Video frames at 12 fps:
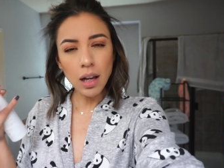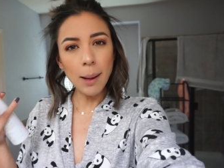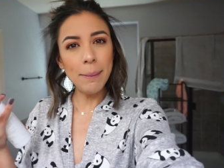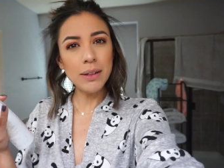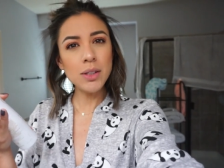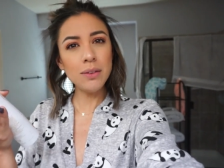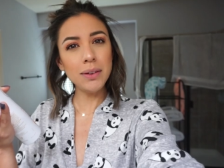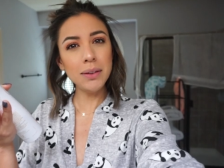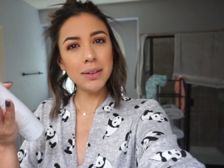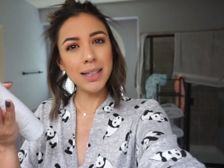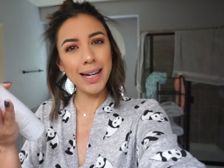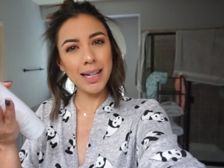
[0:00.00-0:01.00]
a bunch of
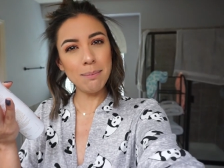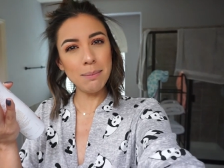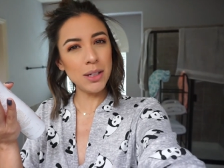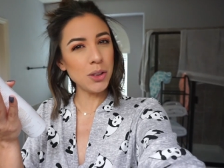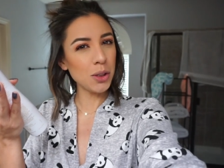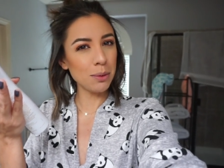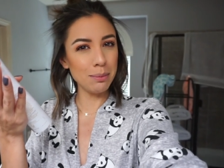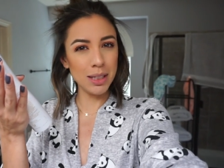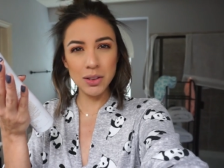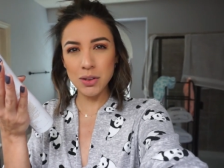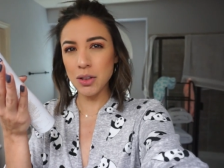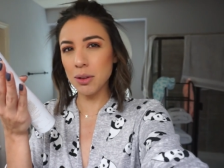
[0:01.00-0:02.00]
little tiny miniature,
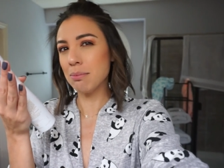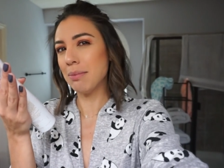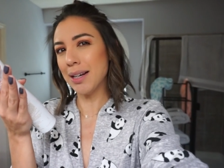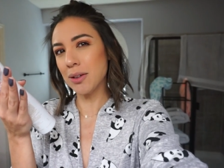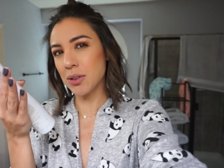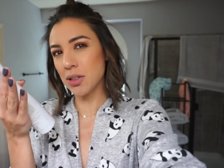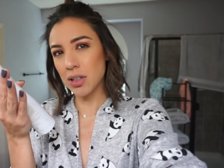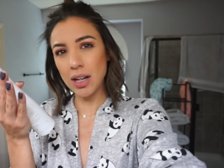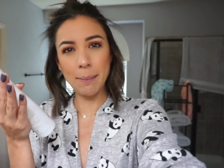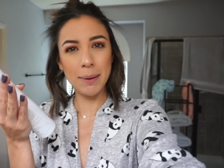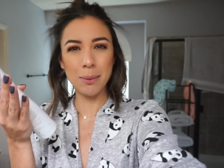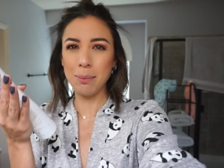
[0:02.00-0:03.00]
minuscule,
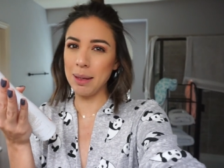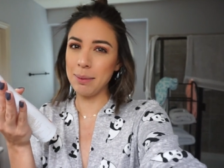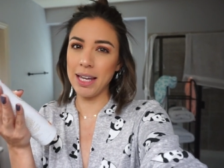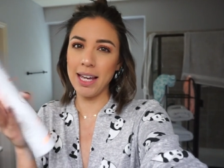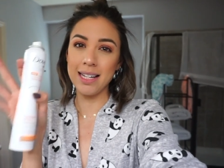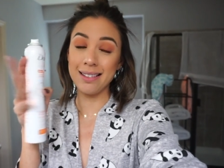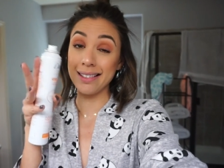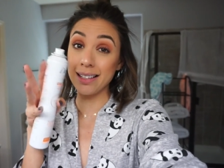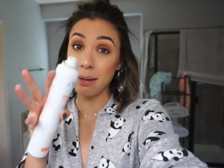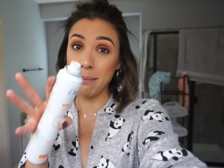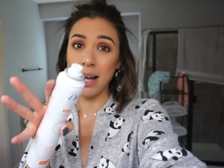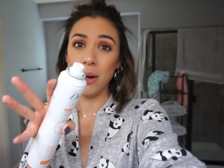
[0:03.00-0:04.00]
microscopic baby hands
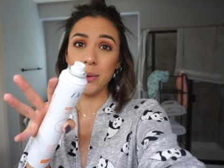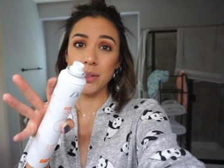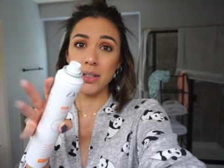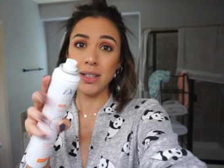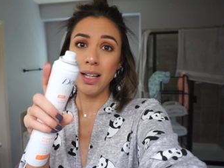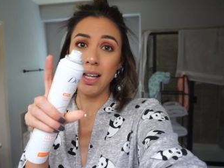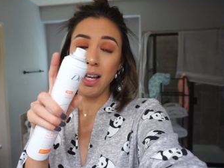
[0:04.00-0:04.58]
come out